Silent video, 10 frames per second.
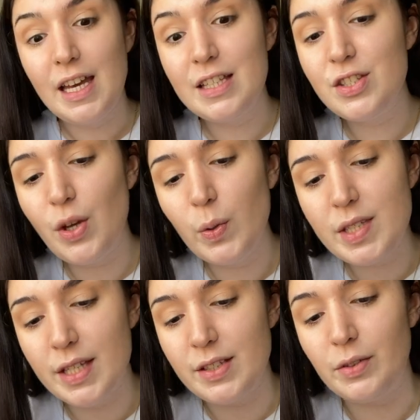It's so
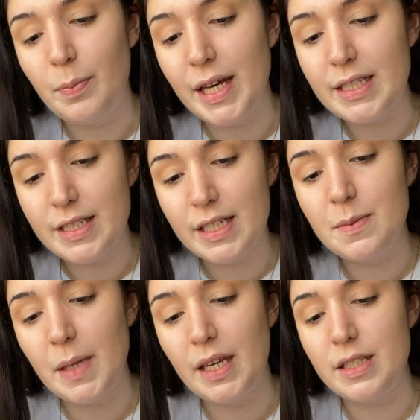subtle, but it does
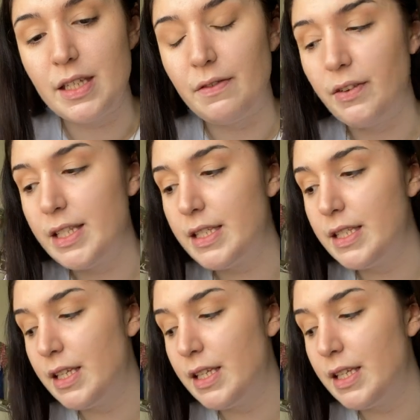make a difference.